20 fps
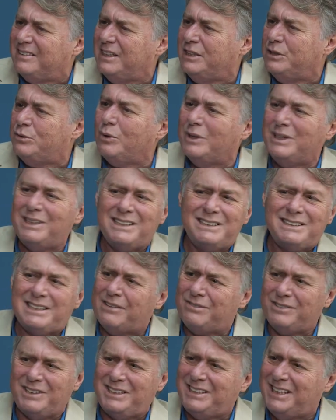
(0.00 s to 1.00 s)
in
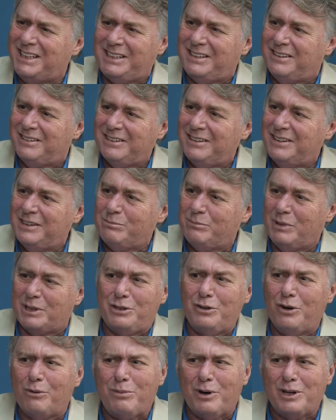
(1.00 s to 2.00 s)
2017, but
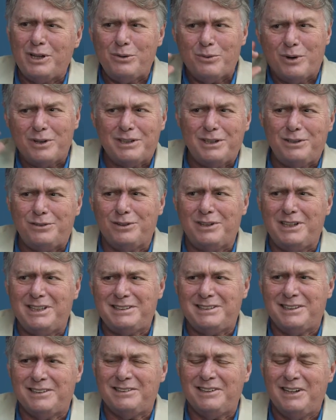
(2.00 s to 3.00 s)
nobody wanted to
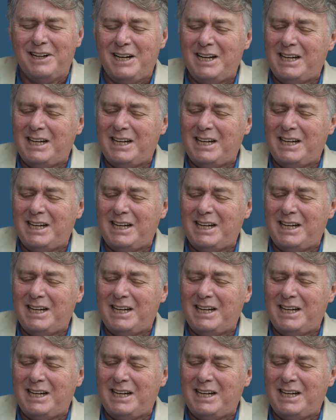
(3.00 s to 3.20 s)
listen.